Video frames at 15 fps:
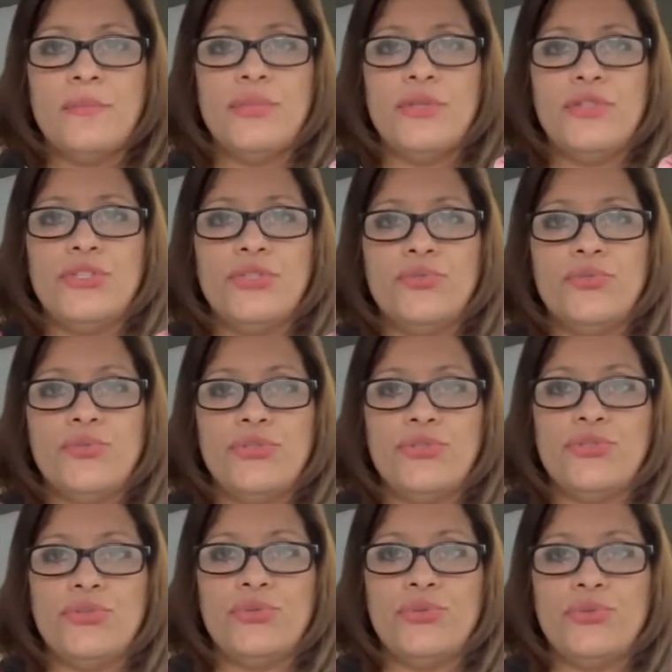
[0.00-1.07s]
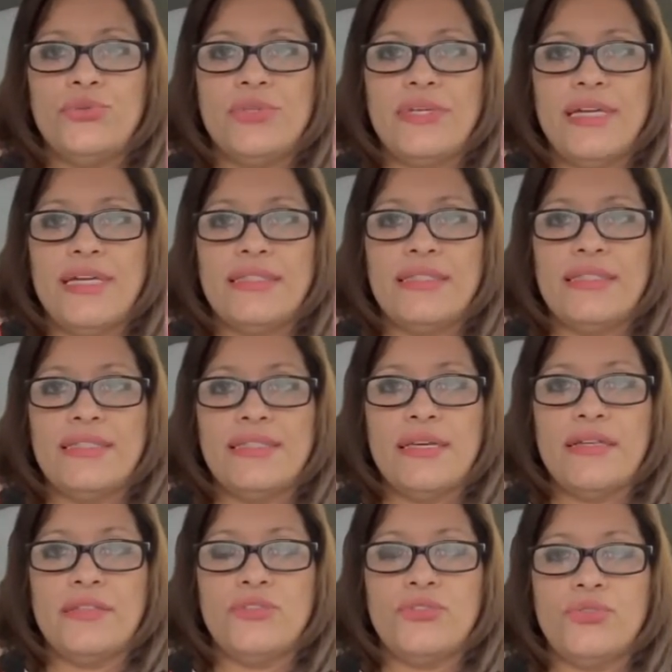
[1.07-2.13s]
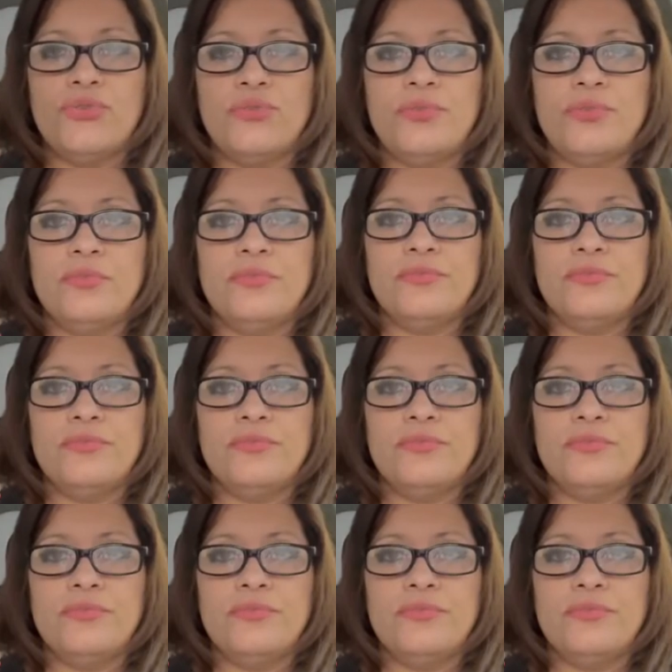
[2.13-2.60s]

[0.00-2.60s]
but these were the two that I decided to